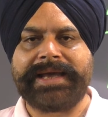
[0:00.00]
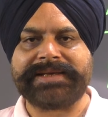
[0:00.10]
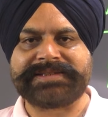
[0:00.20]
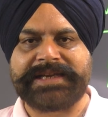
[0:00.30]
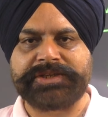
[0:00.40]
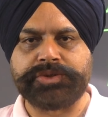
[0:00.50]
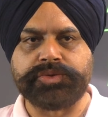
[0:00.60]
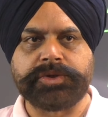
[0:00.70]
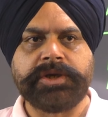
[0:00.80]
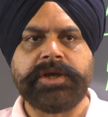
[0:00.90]

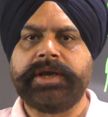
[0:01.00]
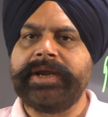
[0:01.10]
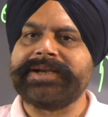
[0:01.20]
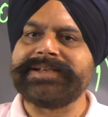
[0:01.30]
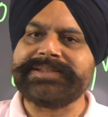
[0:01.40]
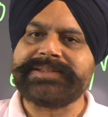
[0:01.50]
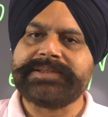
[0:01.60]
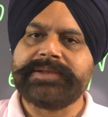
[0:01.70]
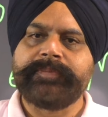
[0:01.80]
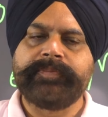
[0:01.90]
statute, it is
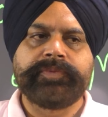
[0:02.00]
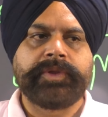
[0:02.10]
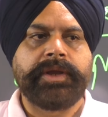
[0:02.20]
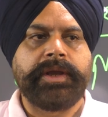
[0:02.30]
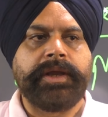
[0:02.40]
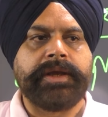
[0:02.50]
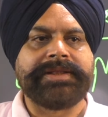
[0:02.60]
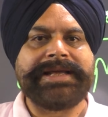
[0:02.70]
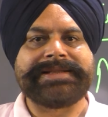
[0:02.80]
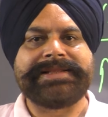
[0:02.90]

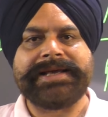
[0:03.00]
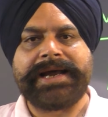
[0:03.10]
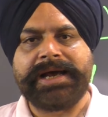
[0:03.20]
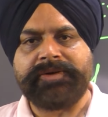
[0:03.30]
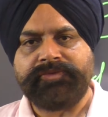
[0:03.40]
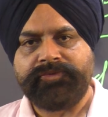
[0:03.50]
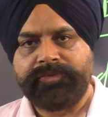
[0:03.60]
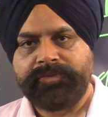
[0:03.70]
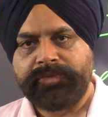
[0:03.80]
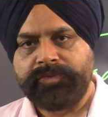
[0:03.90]
that there are
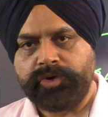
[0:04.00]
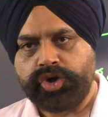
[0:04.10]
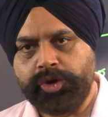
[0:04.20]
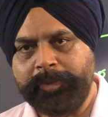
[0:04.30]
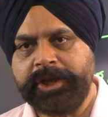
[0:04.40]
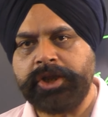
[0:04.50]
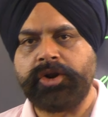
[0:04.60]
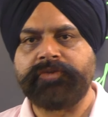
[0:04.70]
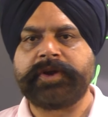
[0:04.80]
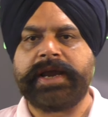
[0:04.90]
Dominion
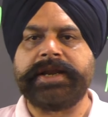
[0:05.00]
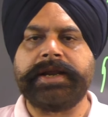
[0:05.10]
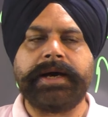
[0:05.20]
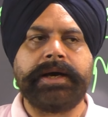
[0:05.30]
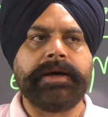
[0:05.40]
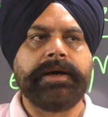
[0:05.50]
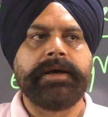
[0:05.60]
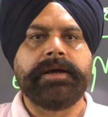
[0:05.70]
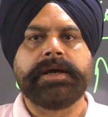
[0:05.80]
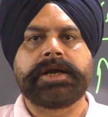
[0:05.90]
of Canada
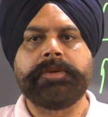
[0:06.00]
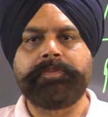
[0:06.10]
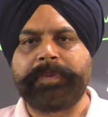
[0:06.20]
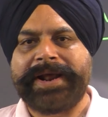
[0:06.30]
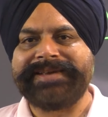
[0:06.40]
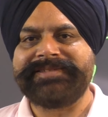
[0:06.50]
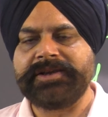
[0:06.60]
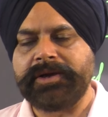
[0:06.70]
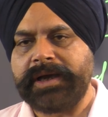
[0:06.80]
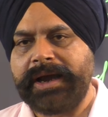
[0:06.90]

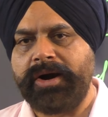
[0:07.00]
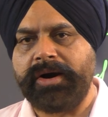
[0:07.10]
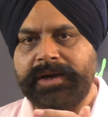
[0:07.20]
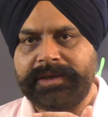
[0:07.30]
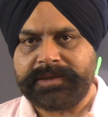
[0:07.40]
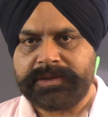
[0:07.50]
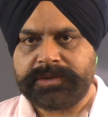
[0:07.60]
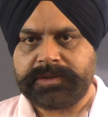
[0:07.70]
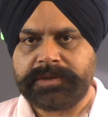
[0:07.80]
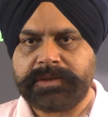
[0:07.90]
comprising
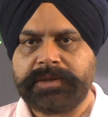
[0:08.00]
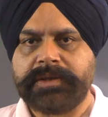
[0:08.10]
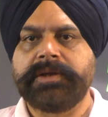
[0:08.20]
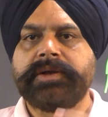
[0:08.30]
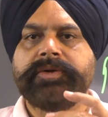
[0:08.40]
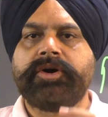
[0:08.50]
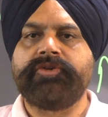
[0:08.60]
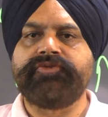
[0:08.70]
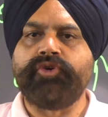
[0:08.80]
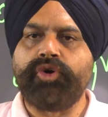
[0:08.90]

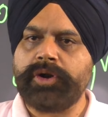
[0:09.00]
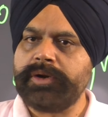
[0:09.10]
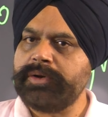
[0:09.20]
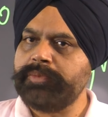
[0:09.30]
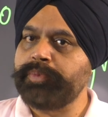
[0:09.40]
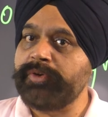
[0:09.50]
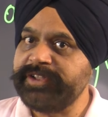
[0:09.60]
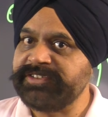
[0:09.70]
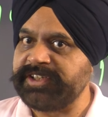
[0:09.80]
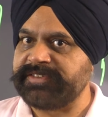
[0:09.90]
of 4
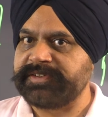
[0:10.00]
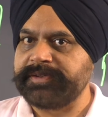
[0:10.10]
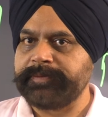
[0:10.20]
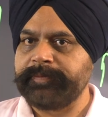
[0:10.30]
provinces.